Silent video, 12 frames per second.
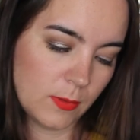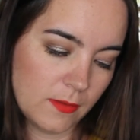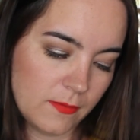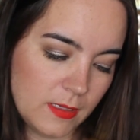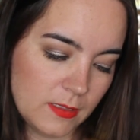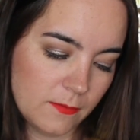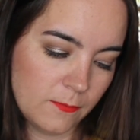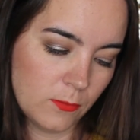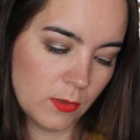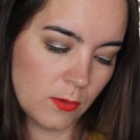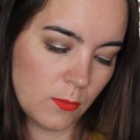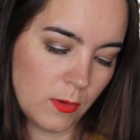one of these
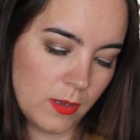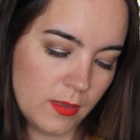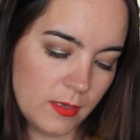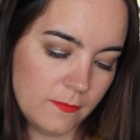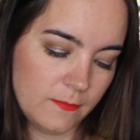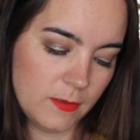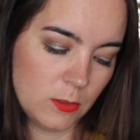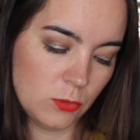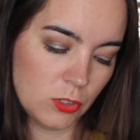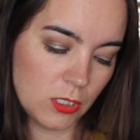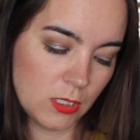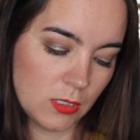Sephora Oil
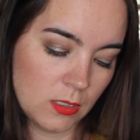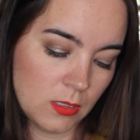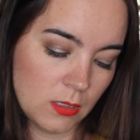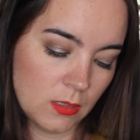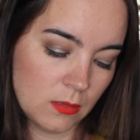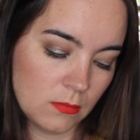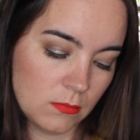Infusion